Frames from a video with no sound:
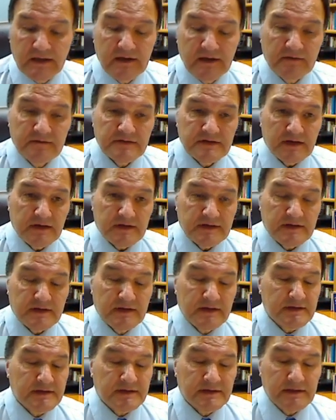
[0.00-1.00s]
gives us
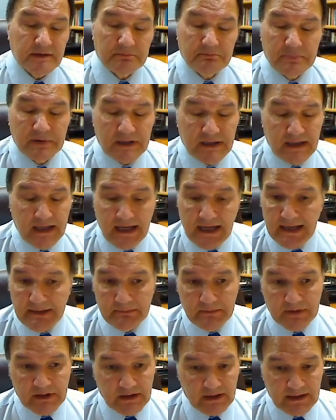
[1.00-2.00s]
this
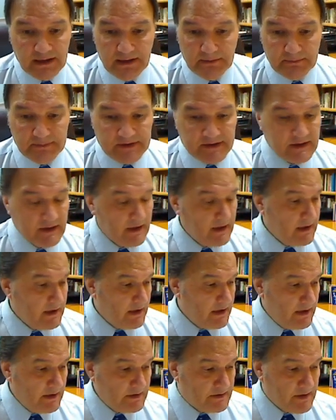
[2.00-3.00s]
sublime glimpse
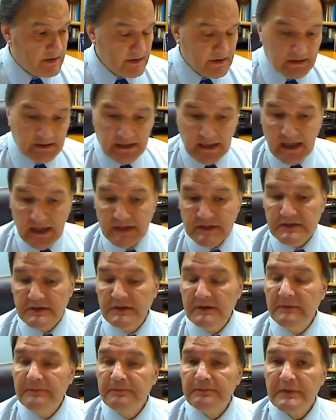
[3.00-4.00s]
into the
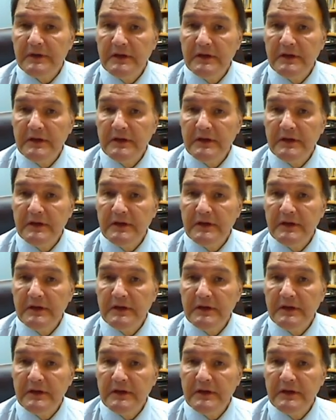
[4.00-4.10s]
nature,